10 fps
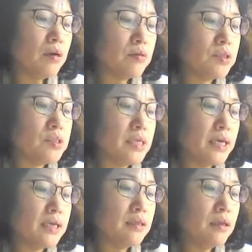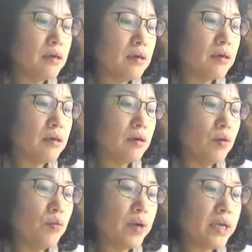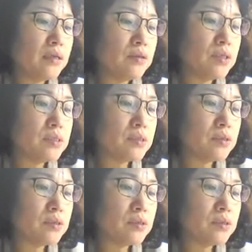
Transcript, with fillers: uh, design unlike this